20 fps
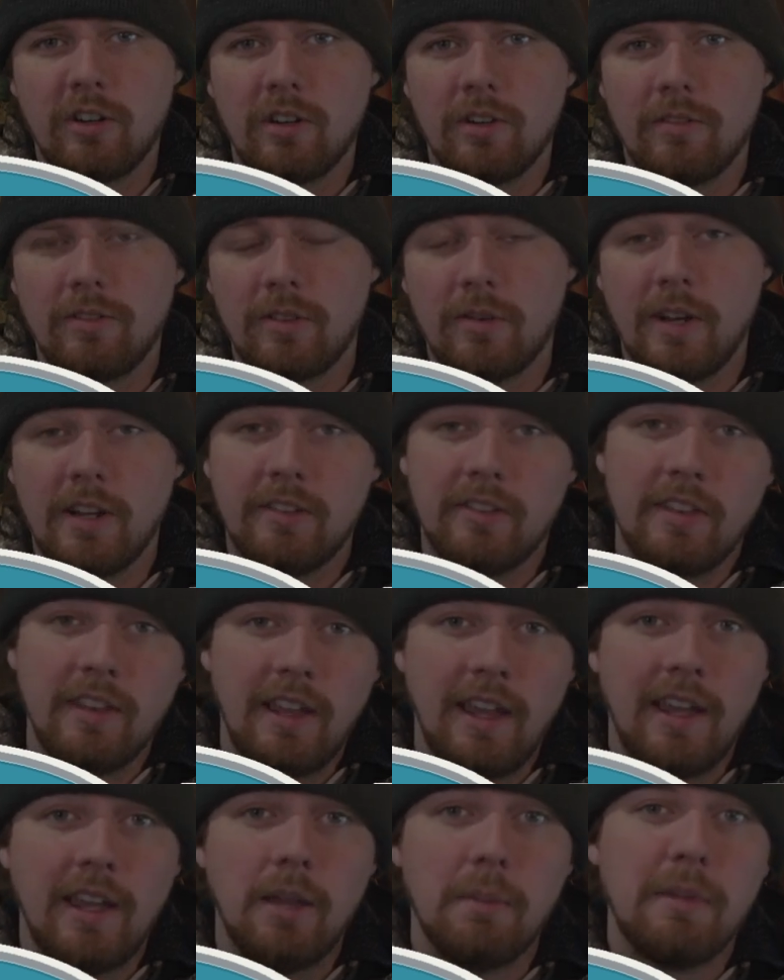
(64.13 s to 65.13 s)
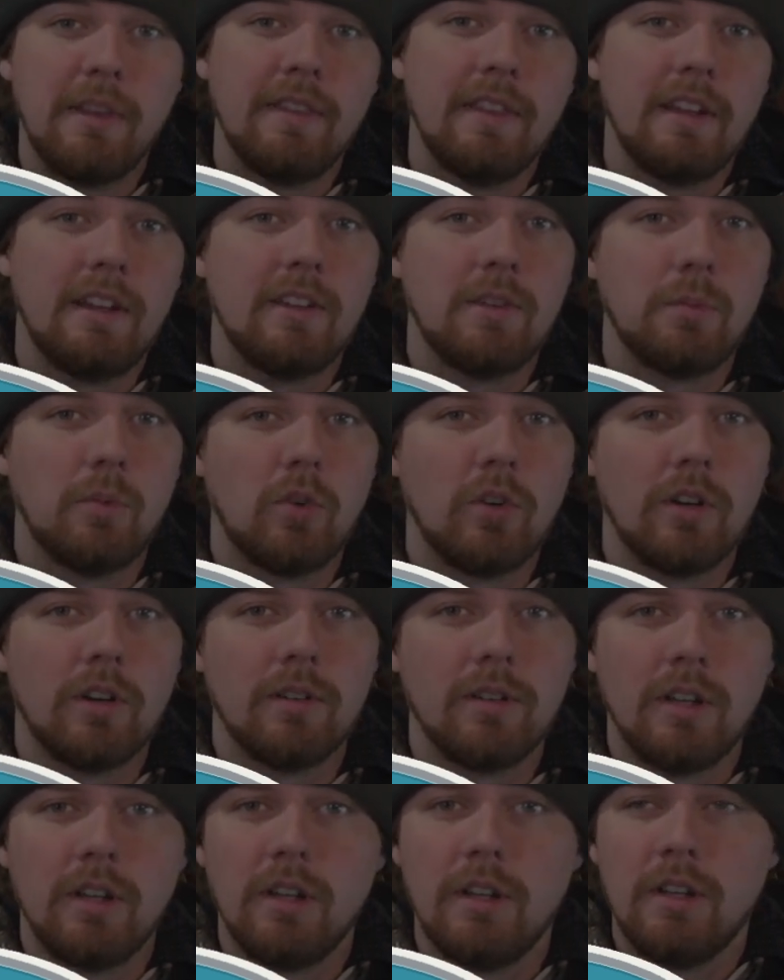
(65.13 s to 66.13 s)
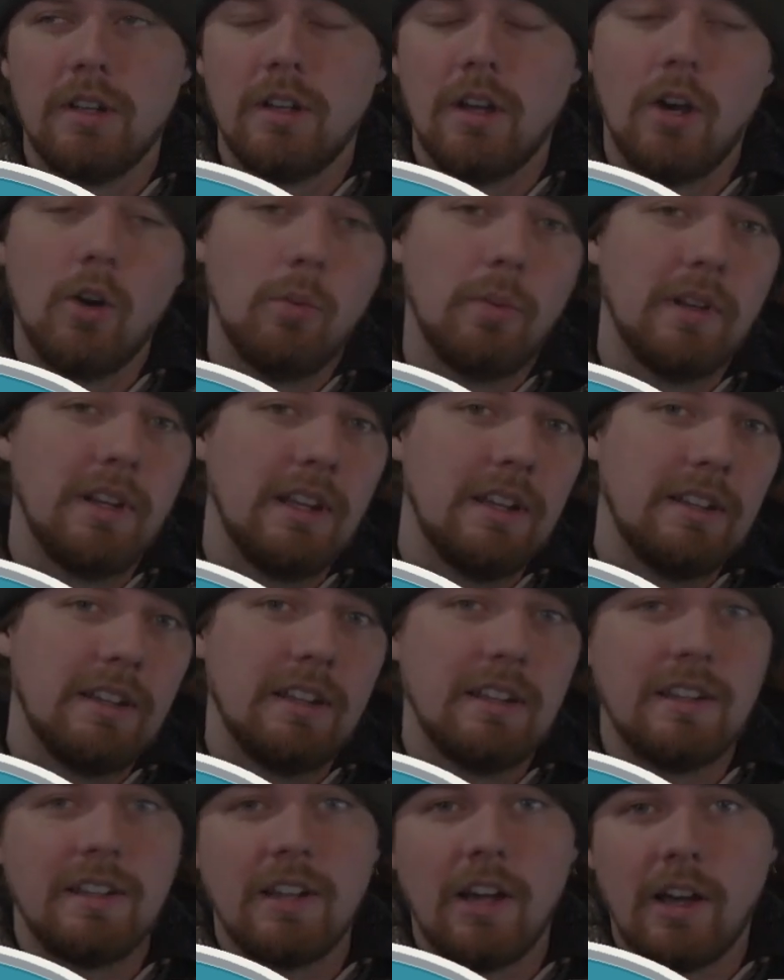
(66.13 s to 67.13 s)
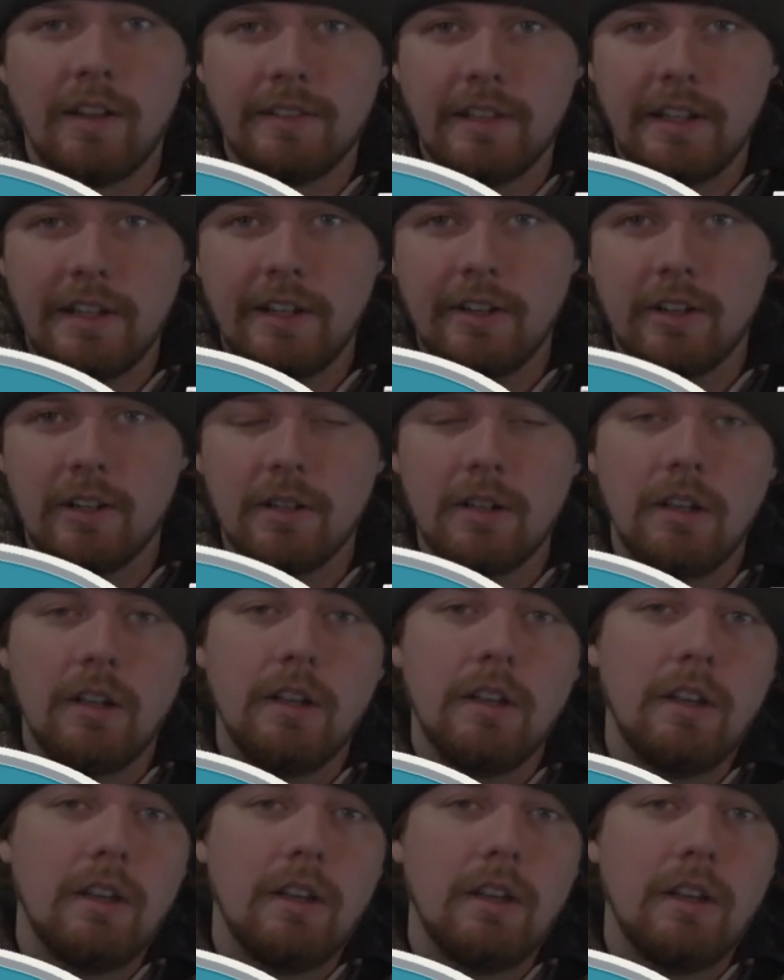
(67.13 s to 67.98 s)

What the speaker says: of the rest of the game in that it's more open-ended and non-linear.